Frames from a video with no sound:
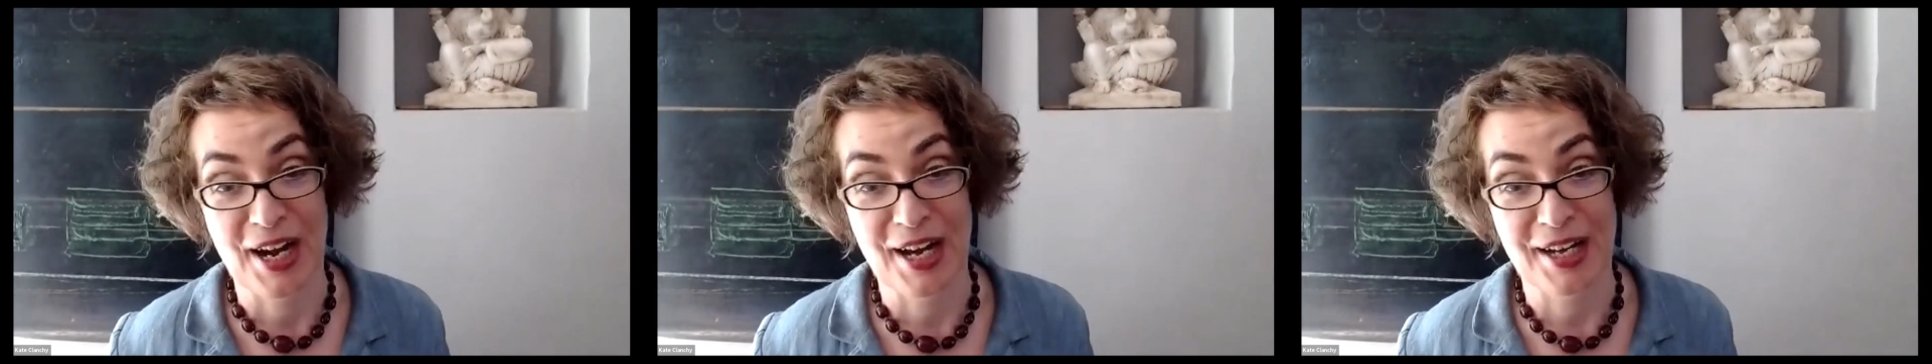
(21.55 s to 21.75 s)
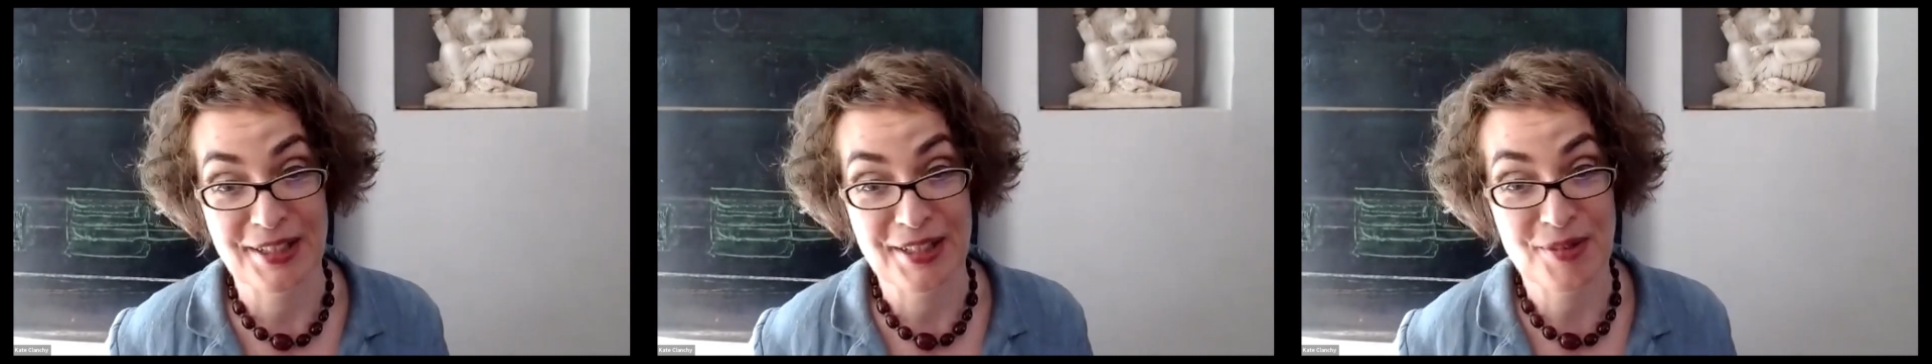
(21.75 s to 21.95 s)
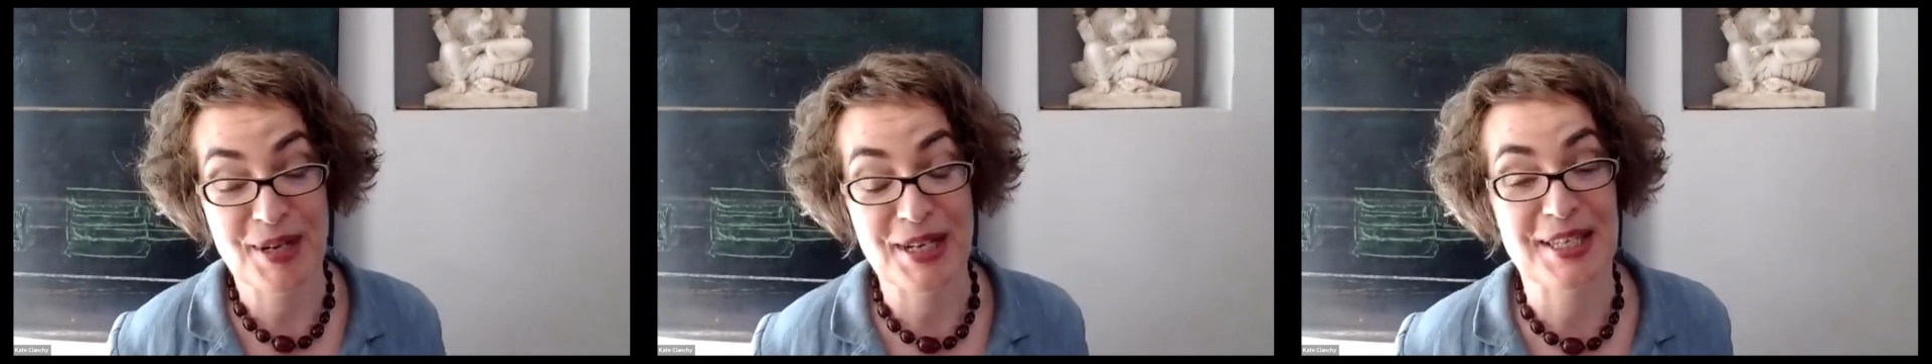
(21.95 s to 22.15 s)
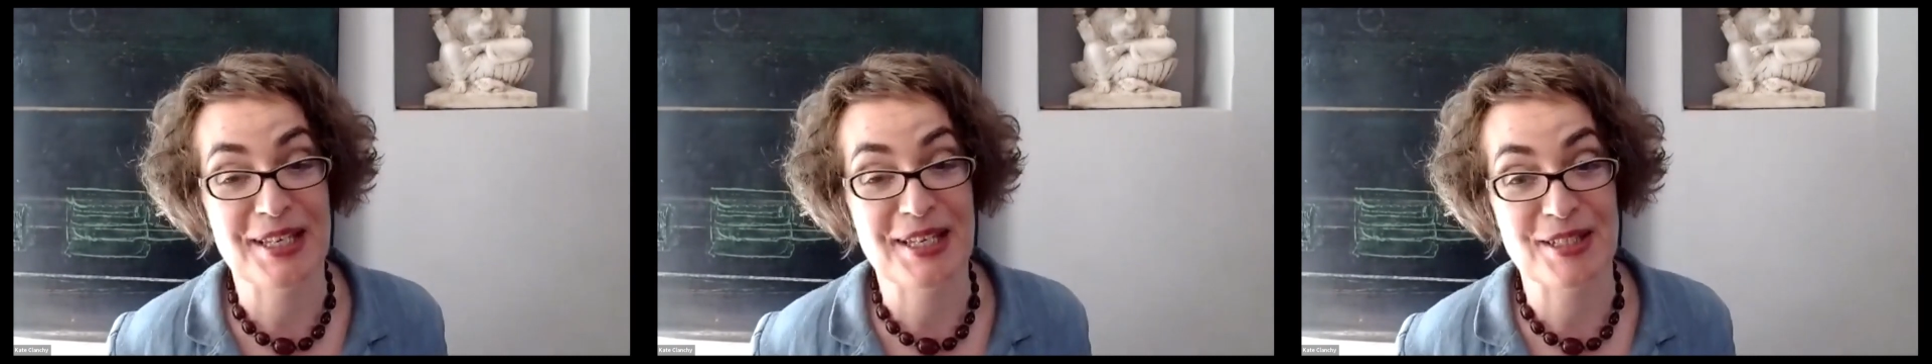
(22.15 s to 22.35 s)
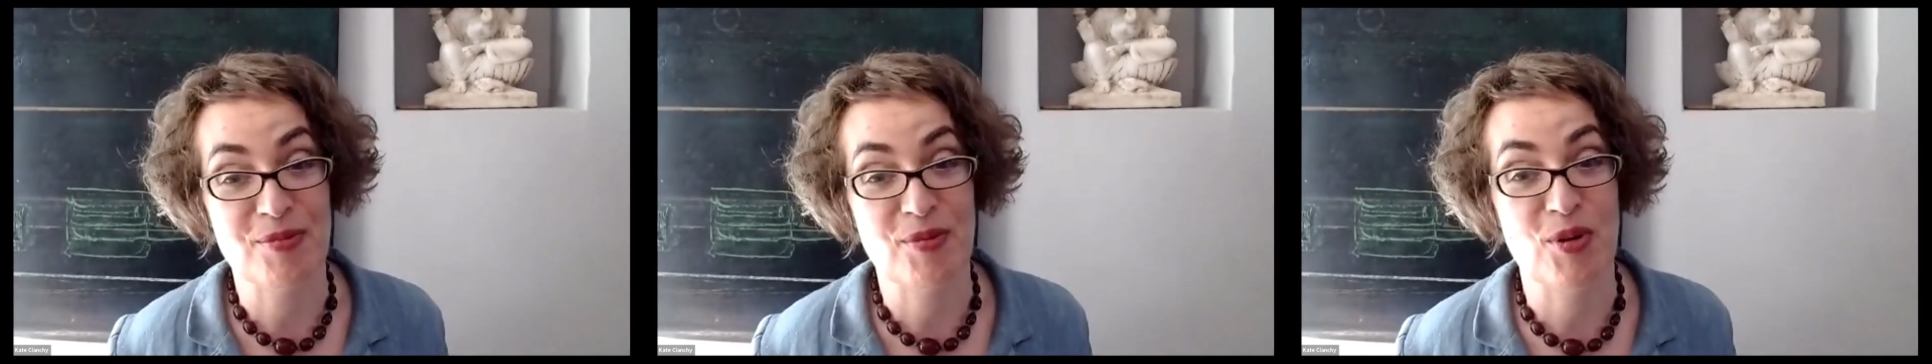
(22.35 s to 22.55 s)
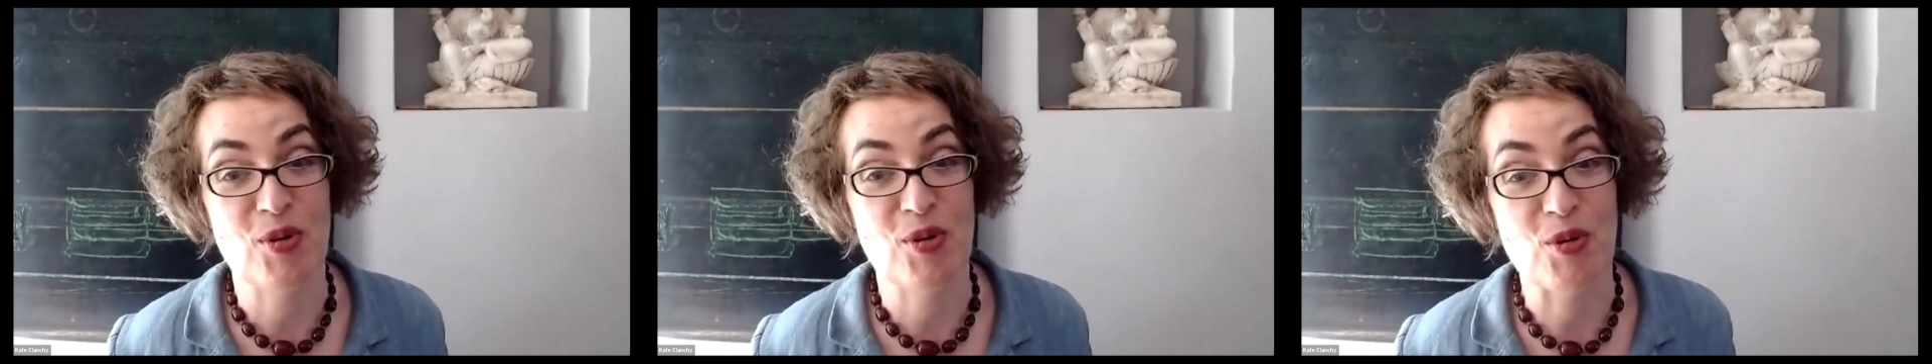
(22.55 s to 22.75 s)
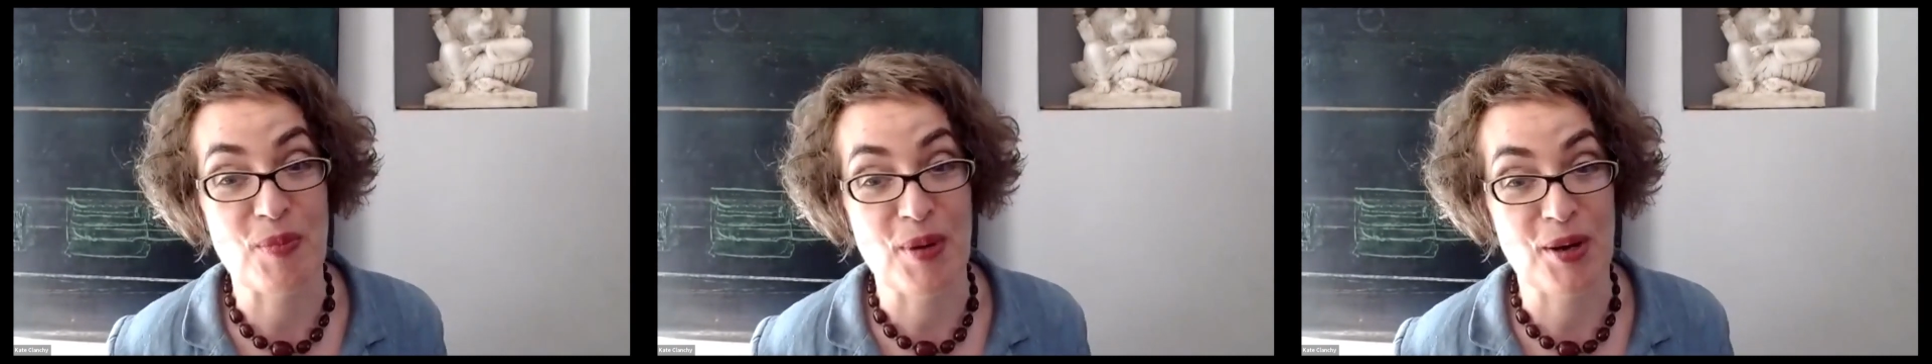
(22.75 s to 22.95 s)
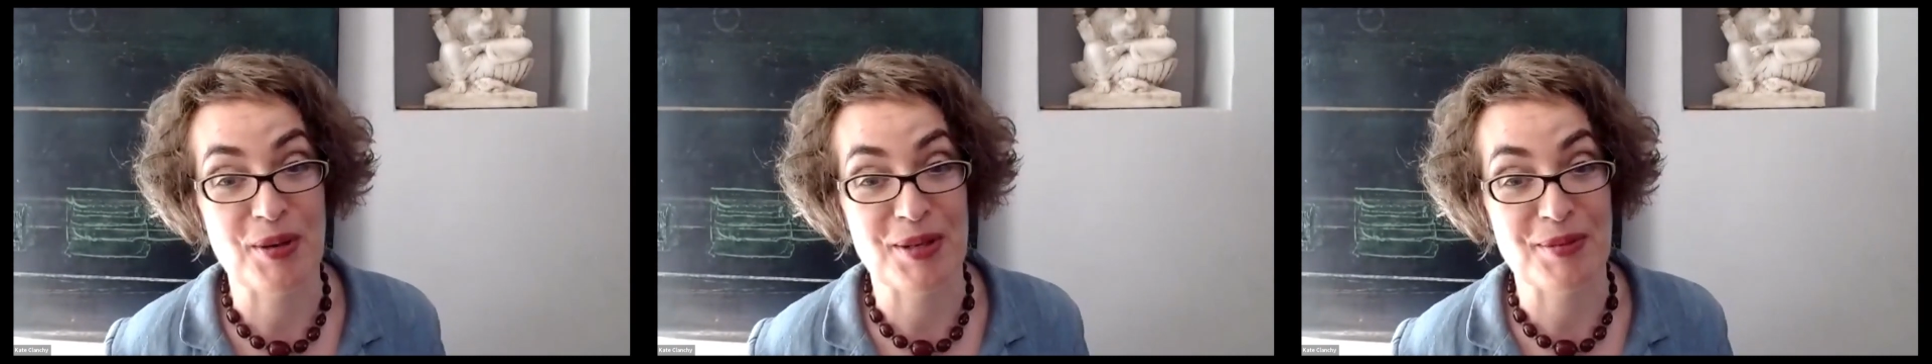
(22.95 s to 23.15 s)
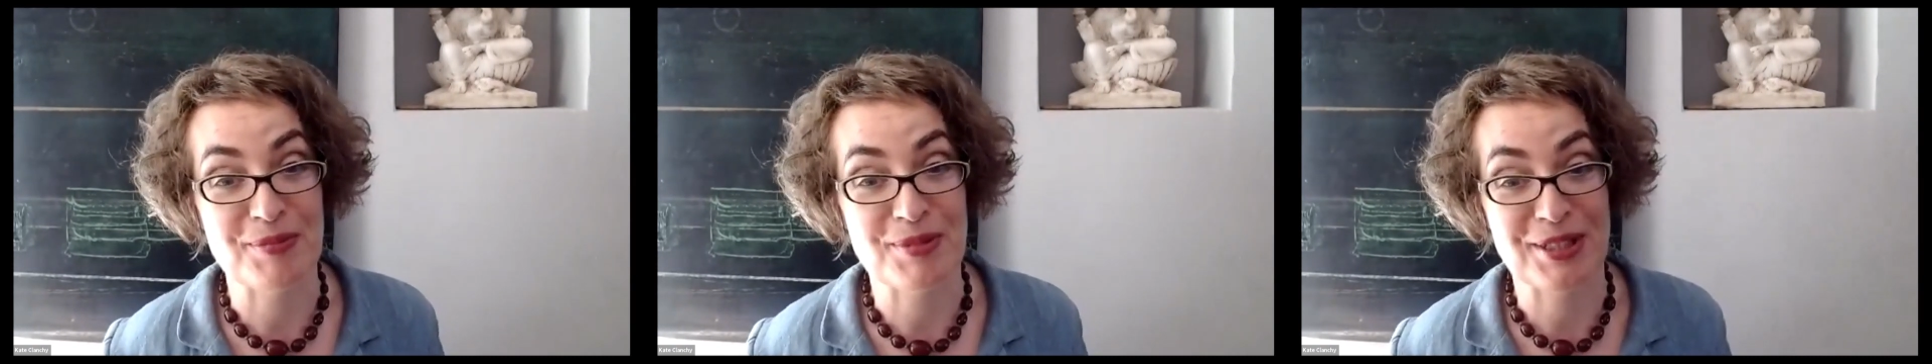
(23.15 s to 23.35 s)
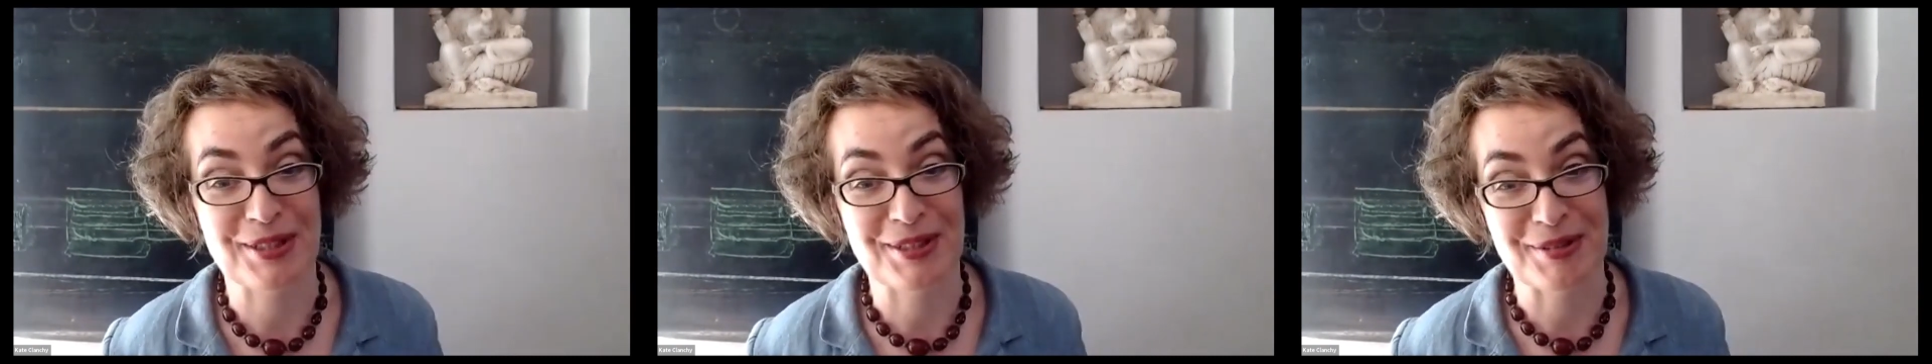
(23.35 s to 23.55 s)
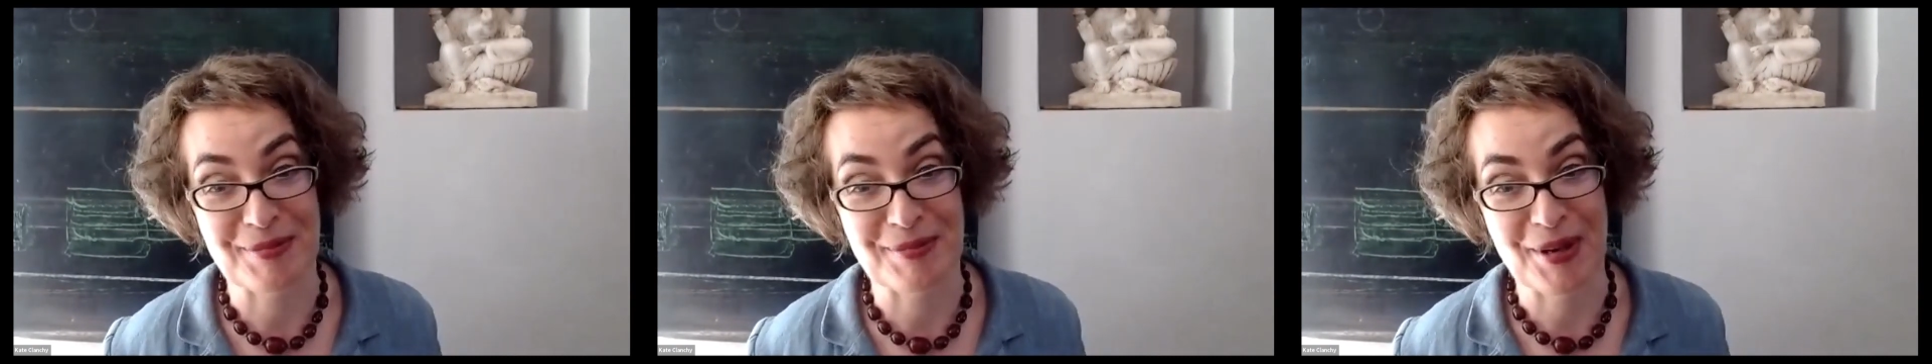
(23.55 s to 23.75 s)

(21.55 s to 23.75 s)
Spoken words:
And in a way, that's what all poems do.